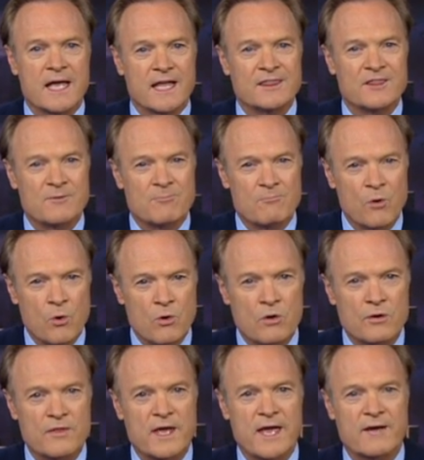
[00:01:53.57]
and the
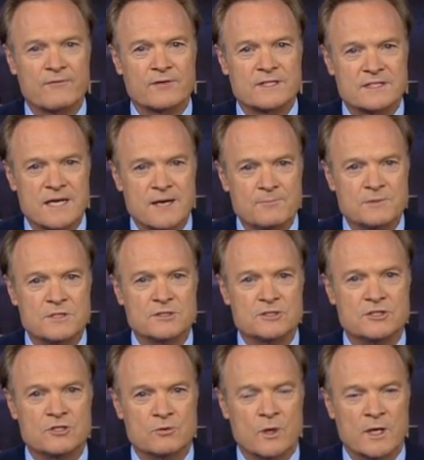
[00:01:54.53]
more they have
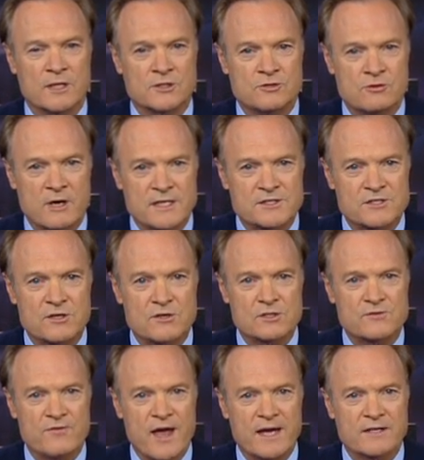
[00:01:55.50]
attempted to address
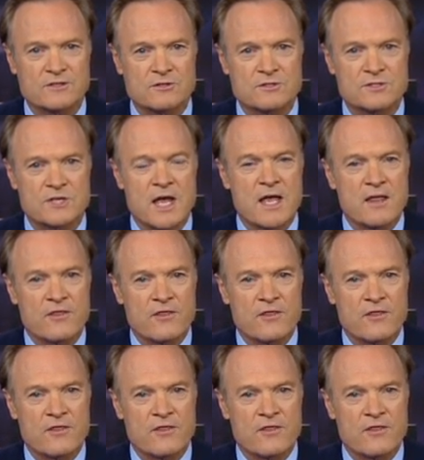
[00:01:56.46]
those factors,